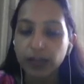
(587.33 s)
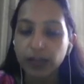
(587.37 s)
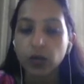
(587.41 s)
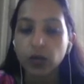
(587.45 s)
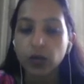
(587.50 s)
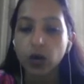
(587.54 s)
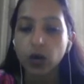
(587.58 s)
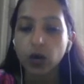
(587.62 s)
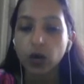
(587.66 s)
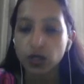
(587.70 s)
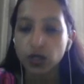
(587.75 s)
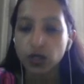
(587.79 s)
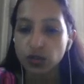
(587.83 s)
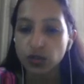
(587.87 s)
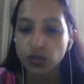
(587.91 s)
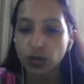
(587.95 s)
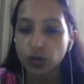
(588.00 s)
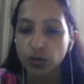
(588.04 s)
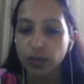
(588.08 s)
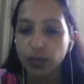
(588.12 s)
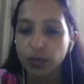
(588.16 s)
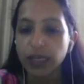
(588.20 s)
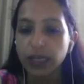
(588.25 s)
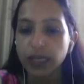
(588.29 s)

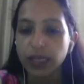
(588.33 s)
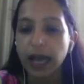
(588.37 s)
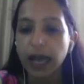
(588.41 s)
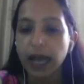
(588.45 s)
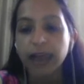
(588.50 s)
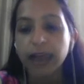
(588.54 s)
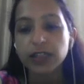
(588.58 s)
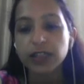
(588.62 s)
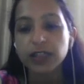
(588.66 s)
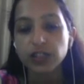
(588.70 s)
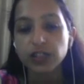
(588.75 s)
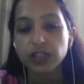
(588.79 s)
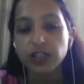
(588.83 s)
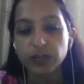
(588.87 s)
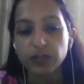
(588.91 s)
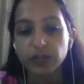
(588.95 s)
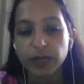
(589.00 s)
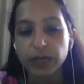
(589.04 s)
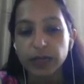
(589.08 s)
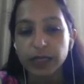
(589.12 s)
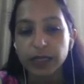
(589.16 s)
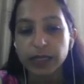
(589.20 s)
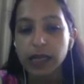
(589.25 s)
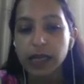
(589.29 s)
autonomy, and
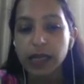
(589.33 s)
achievement,